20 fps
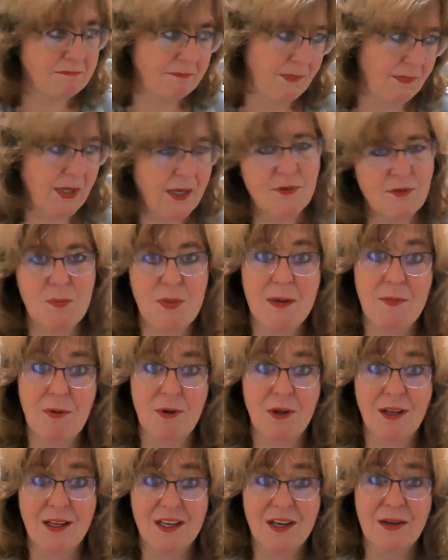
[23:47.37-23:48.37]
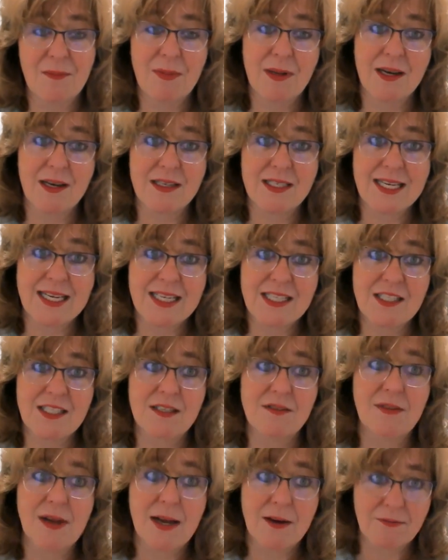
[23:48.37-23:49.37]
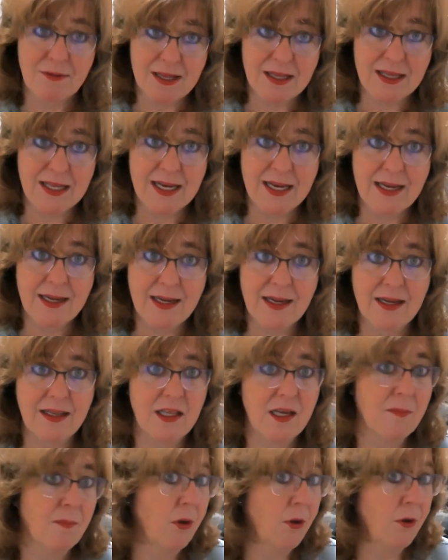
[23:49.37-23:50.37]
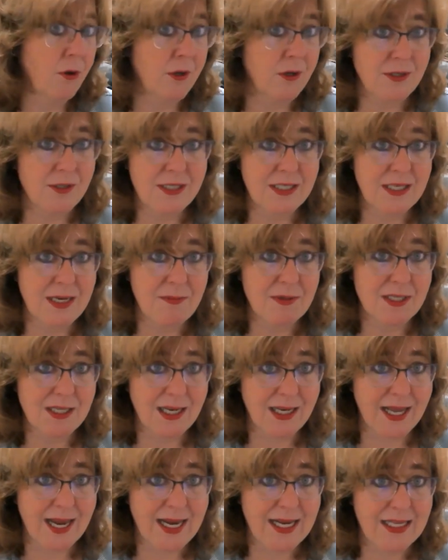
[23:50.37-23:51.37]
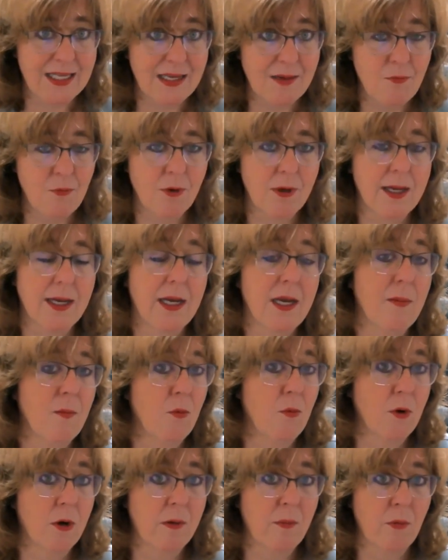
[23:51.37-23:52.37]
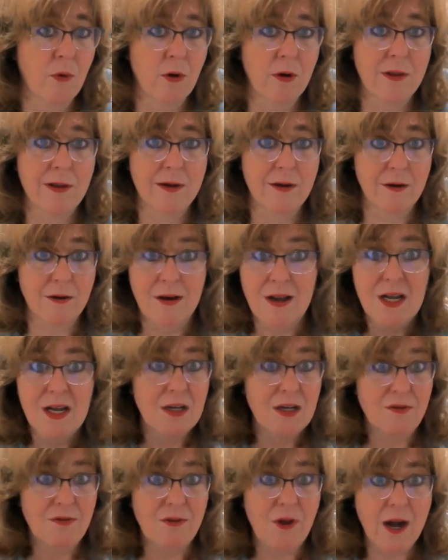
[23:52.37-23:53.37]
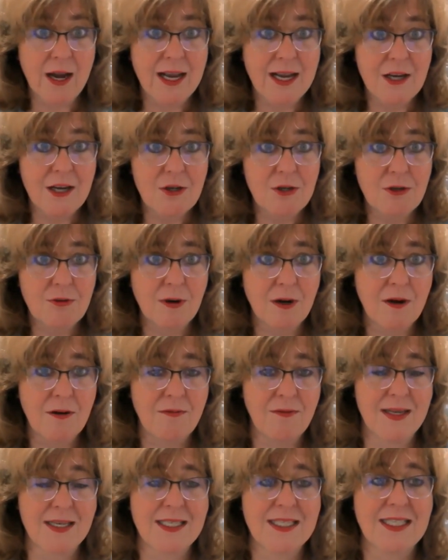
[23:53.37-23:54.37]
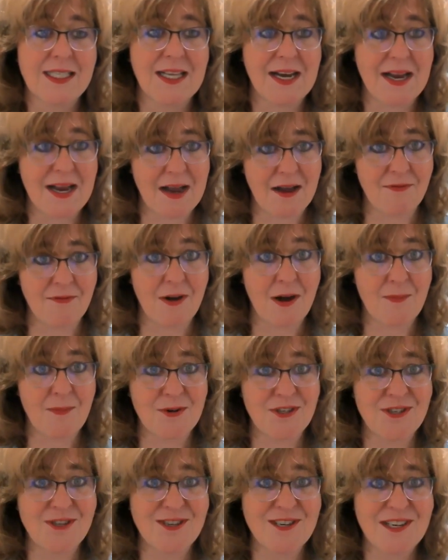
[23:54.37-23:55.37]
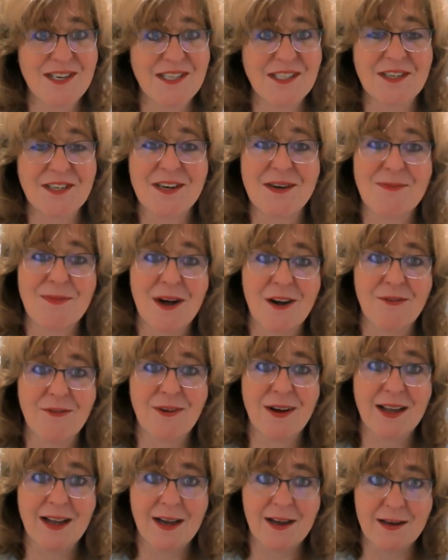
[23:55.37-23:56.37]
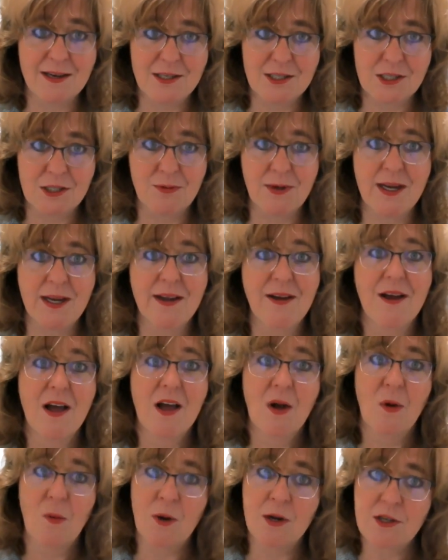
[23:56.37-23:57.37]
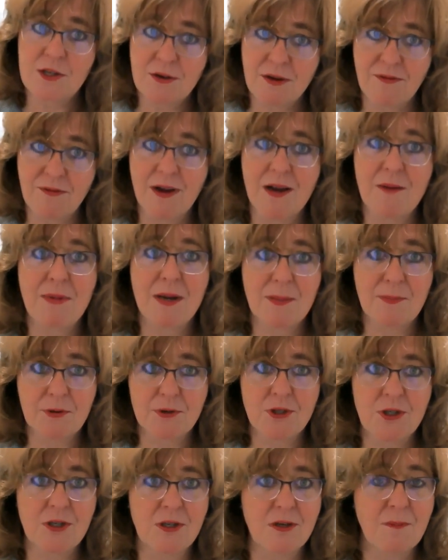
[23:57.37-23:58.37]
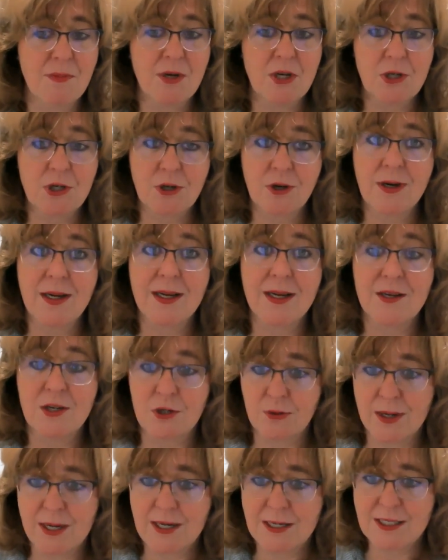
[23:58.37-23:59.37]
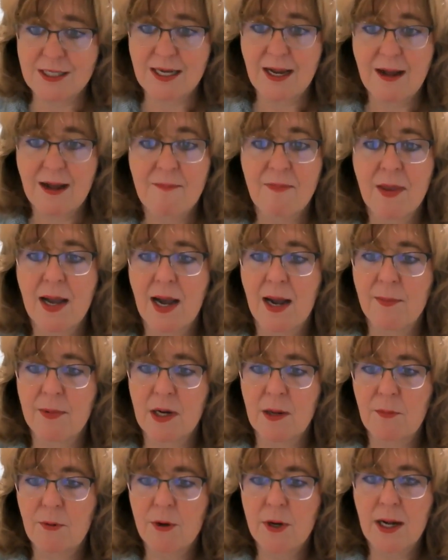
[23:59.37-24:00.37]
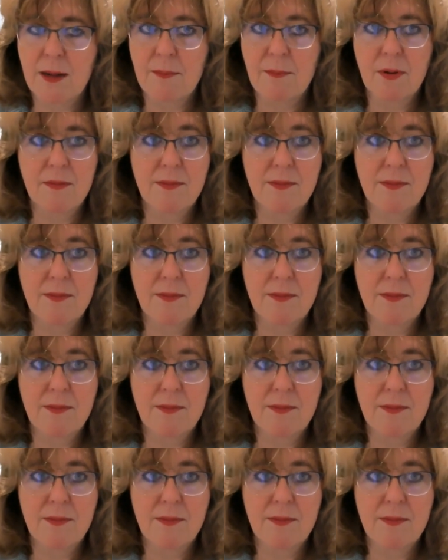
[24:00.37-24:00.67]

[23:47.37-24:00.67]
gives people a little bit of taste of everything. The employers seem to like them. We're getting more and more that are flocking to our events that have opportunities here in Monterey County. So we want to invite people to be sure and join us. I'm going to put up